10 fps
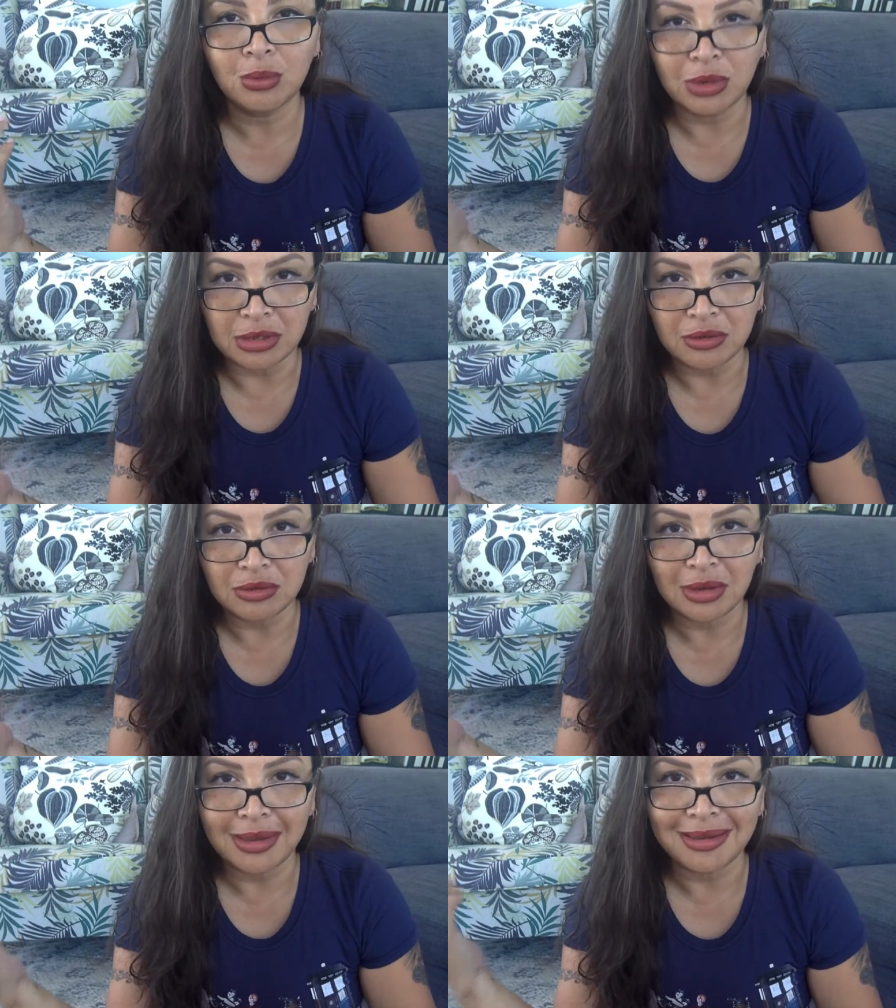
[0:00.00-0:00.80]

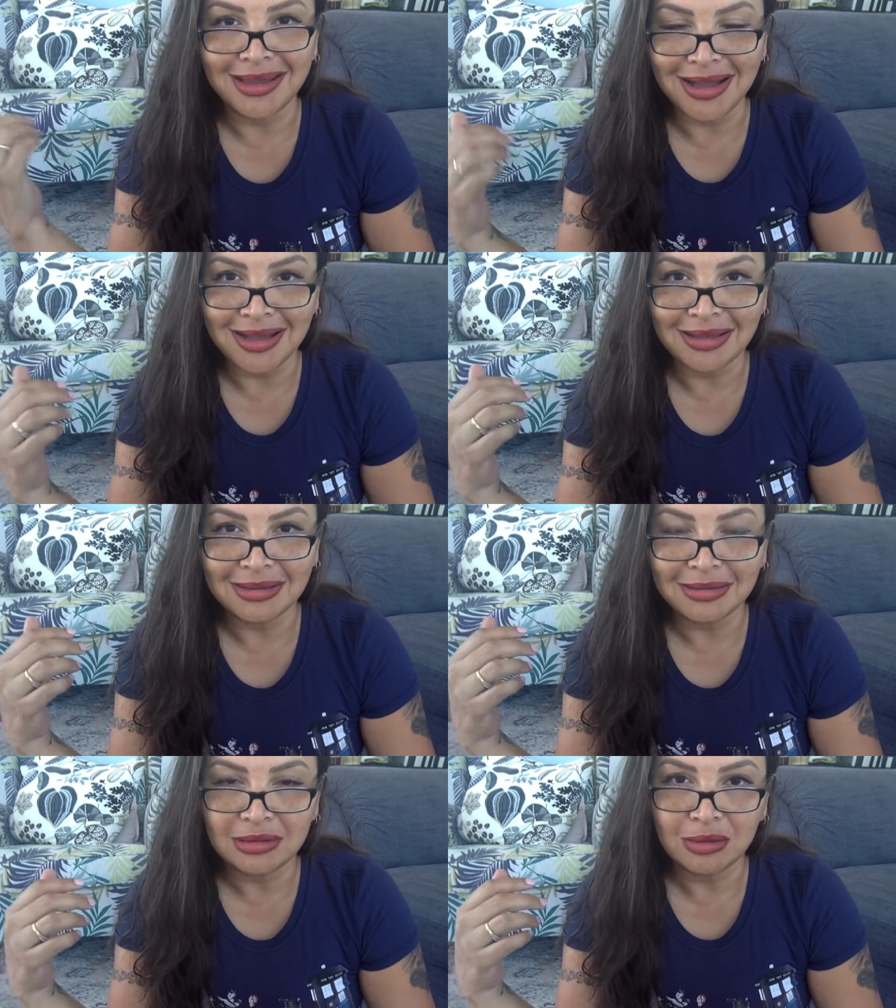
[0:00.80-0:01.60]
wigs and
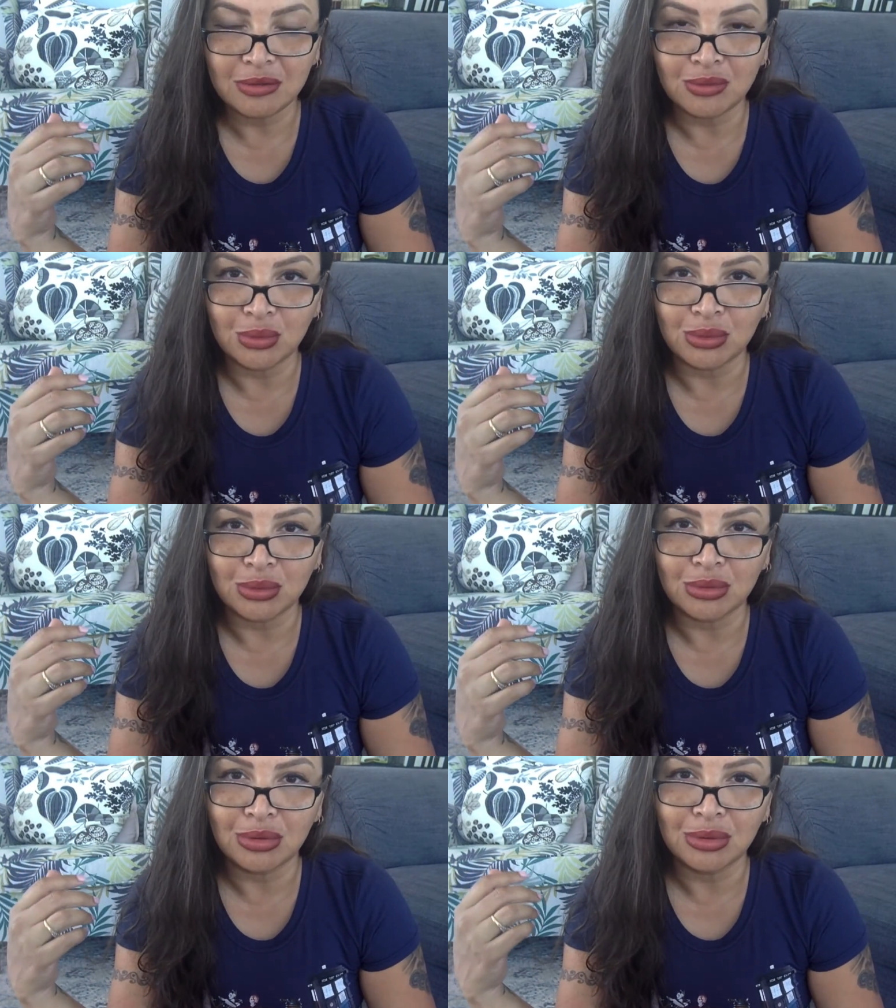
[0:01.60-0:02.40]
eyes for